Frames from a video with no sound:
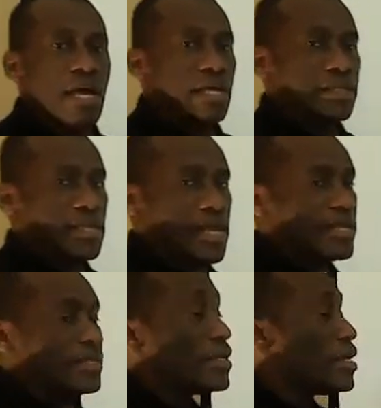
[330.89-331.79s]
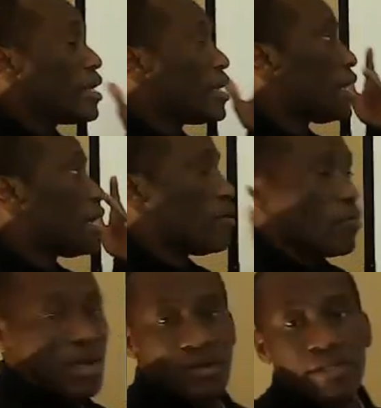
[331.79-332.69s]
And then
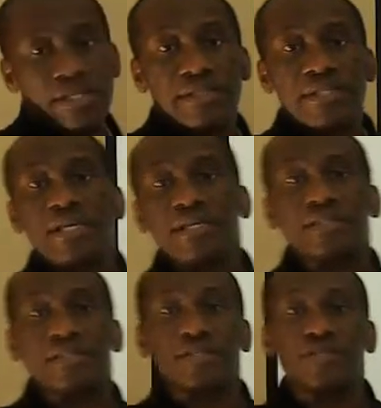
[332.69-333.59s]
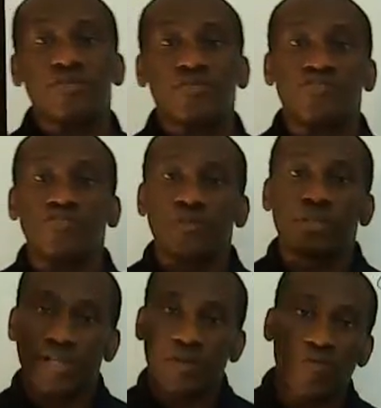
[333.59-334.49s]
one of the things you should
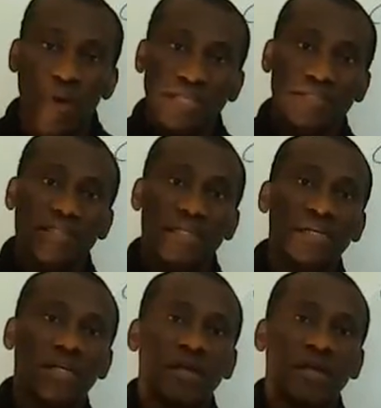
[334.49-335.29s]
request,